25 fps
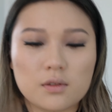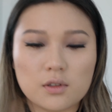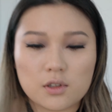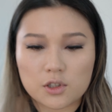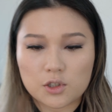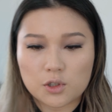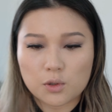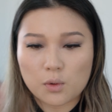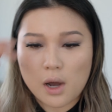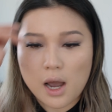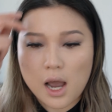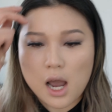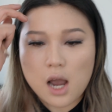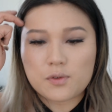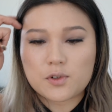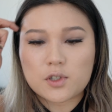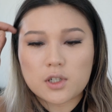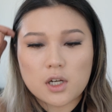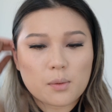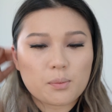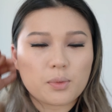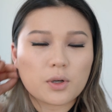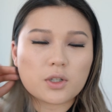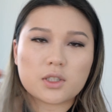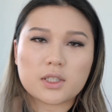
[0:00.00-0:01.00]
So
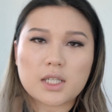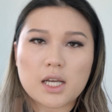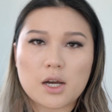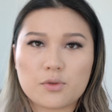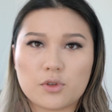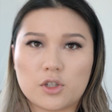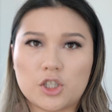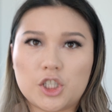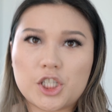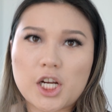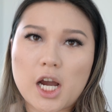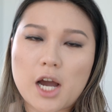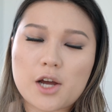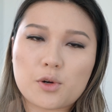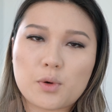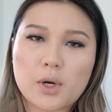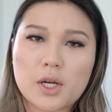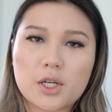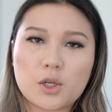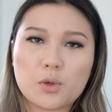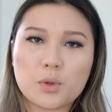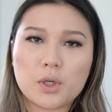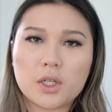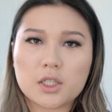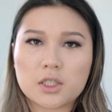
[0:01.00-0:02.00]
after I put down the shadow,
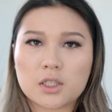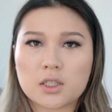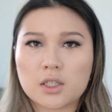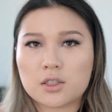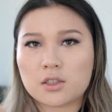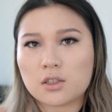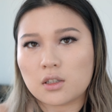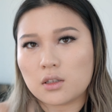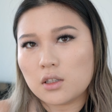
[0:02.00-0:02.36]
I noticed it's